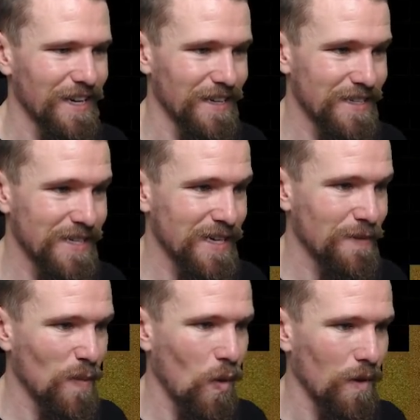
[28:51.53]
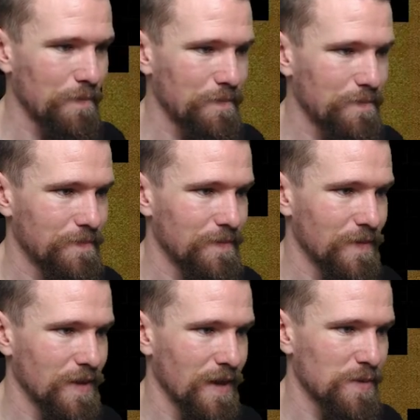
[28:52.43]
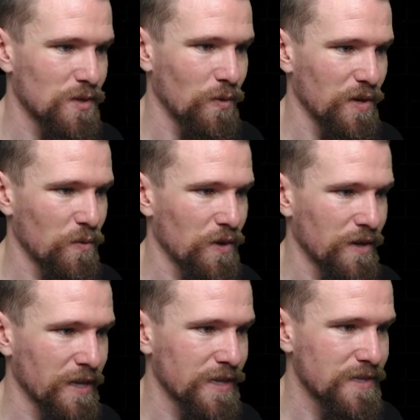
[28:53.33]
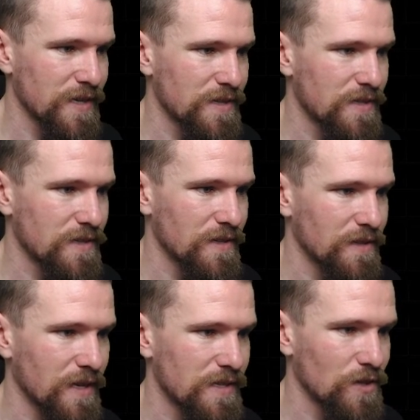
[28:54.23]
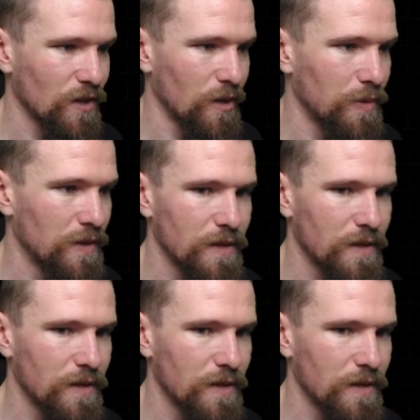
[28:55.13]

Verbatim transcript: It isn't anymore. That was quick work, Lady Sis. Nice job.